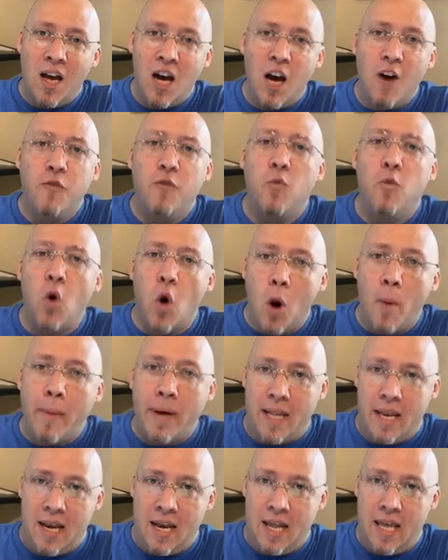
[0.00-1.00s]
of
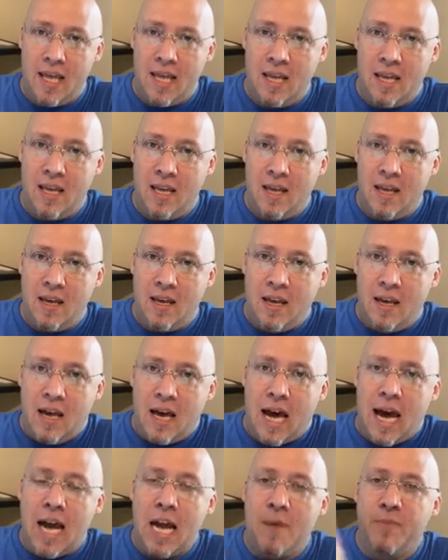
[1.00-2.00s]
woman.
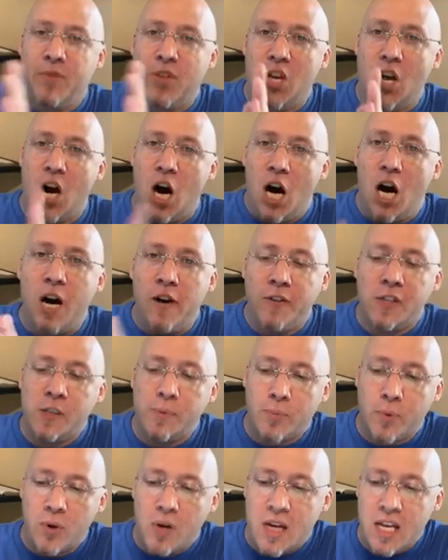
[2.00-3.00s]
I am the
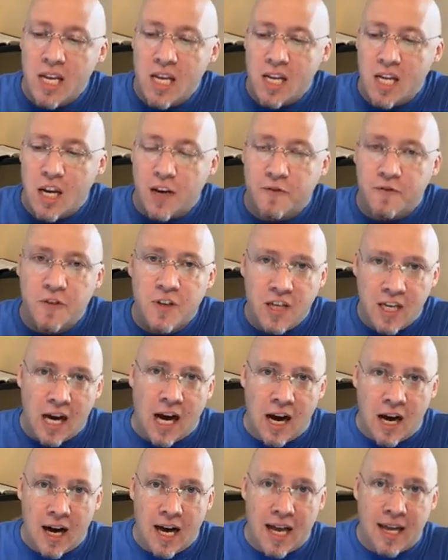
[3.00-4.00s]
offspring of
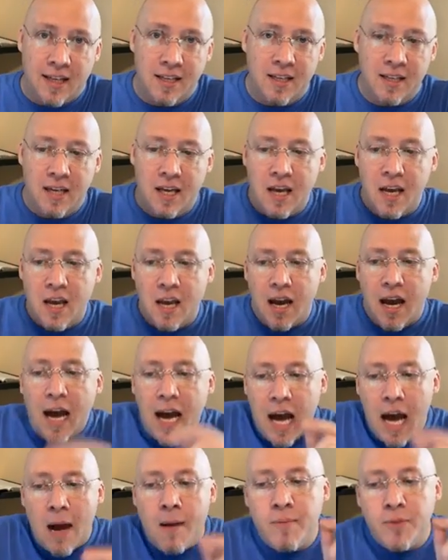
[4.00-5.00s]
God.
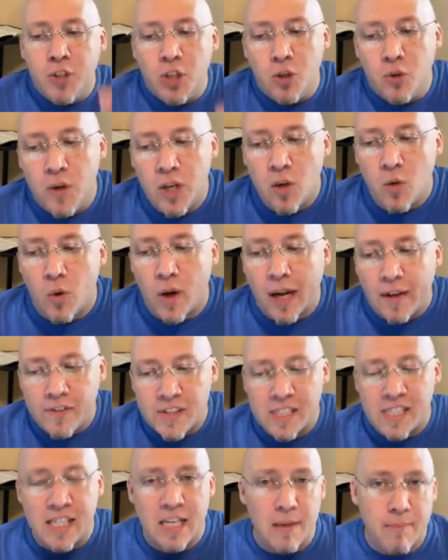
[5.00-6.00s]
I'm doing what I've
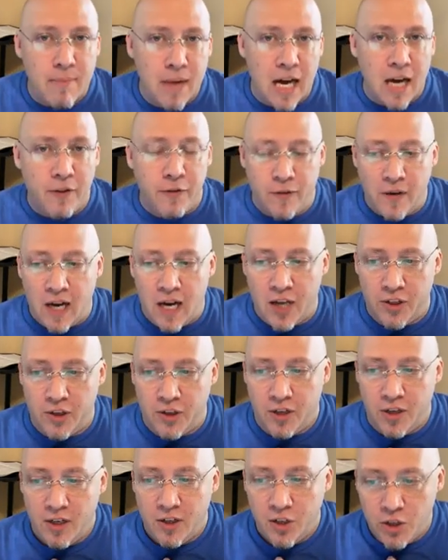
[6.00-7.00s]
seen my
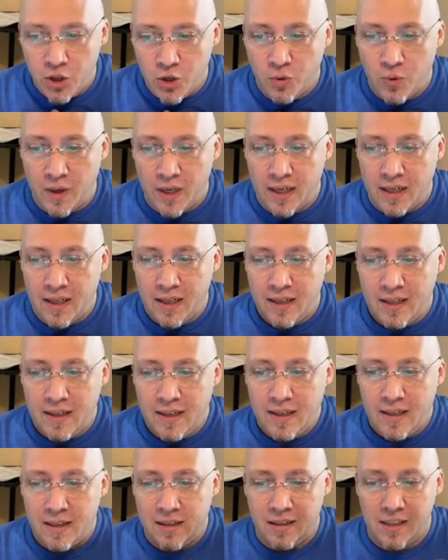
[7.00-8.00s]
father doing.
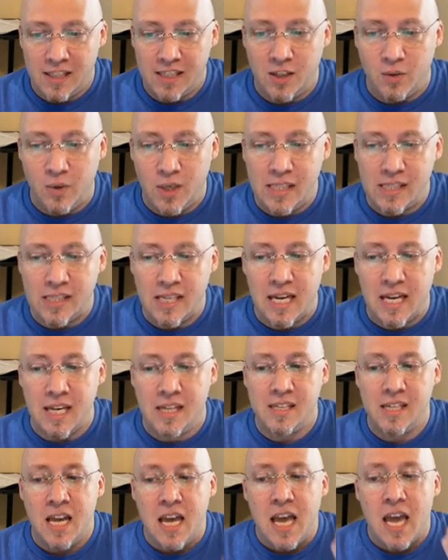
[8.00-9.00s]
Listen to what he
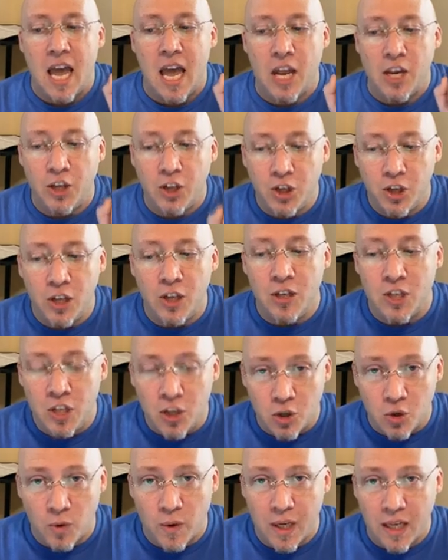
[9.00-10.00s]
says. And you're
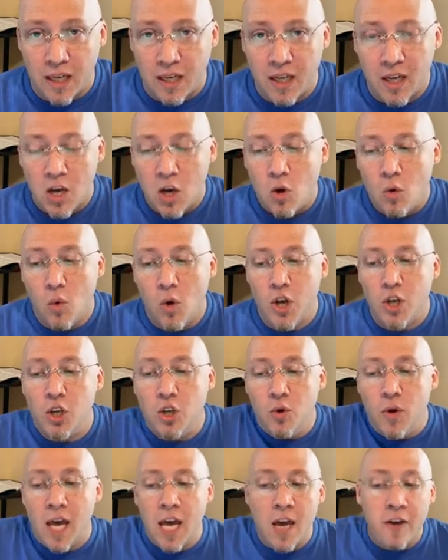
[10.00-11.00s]
doing what
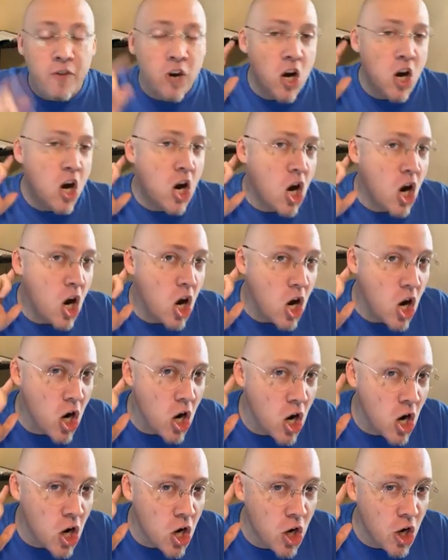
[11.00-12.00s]
you have
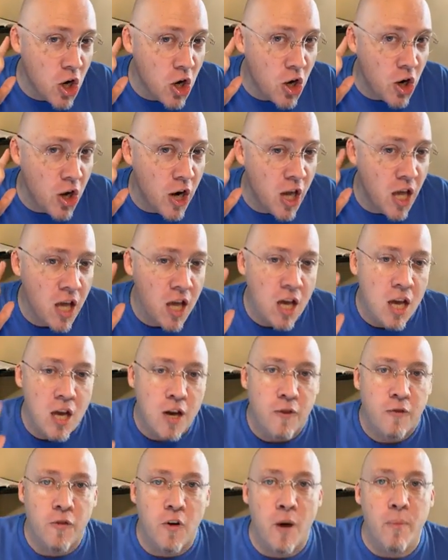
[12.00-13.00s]
heard
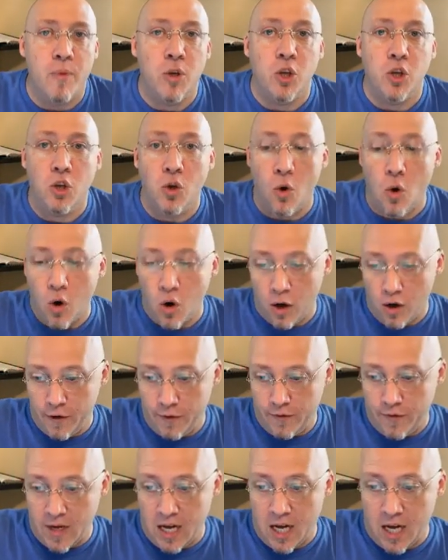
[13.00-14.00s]
from your
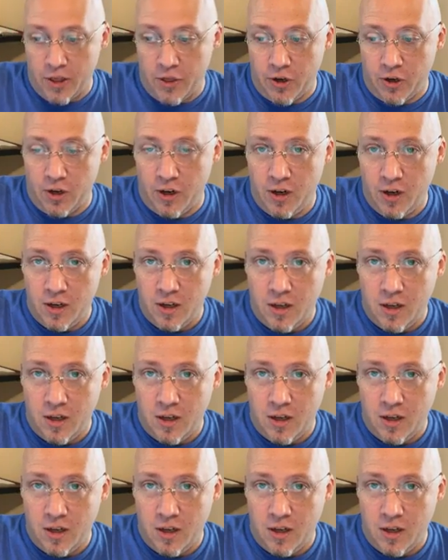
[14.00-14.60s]
father.